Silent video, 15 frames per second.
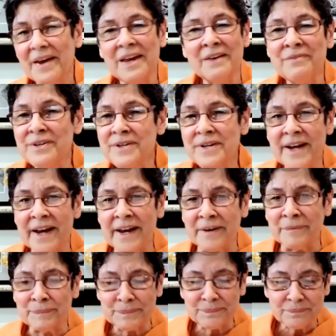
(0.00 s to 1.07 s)
Even today,
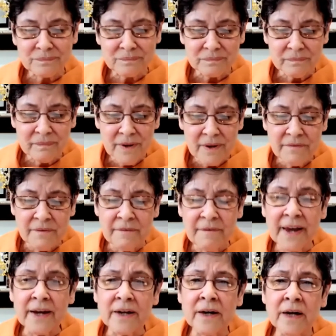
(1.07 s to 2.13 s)

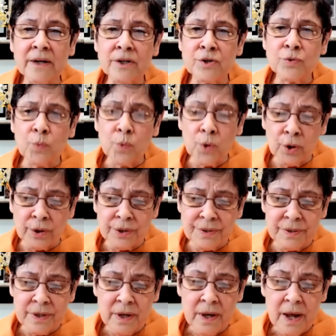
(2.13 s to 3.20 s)
Vivekananda's
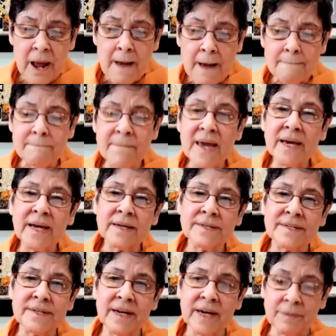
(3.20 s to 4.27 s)
works make us
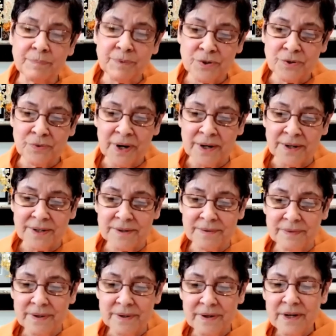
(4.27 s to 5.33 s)
sit up straight.
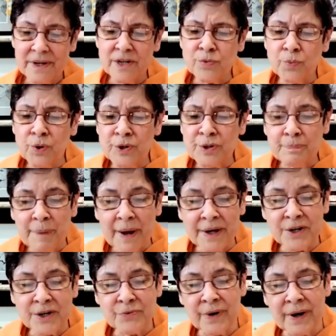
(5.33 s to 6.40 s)
His words
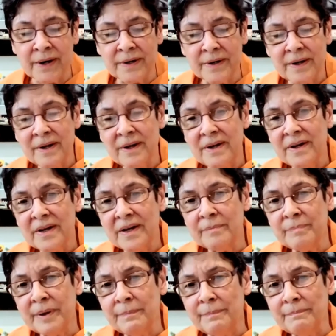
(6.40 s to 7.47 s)
penetrate
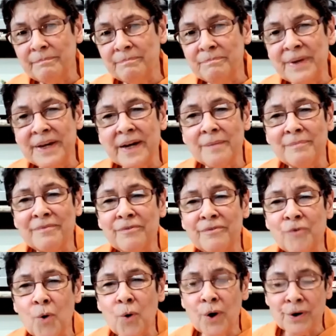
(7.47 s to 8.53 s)
and become
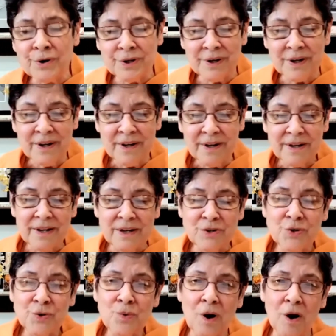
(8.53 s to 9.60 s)
forged
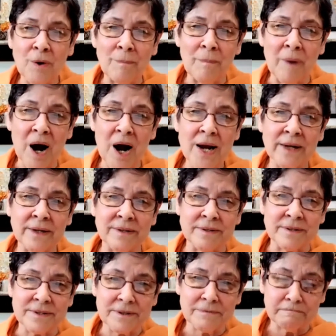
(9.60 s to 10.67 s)
into our
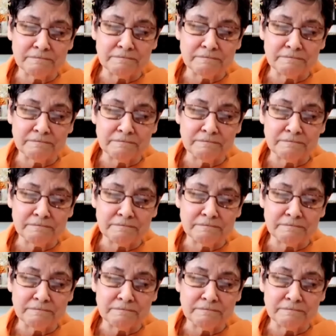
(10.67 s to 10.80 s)
minds.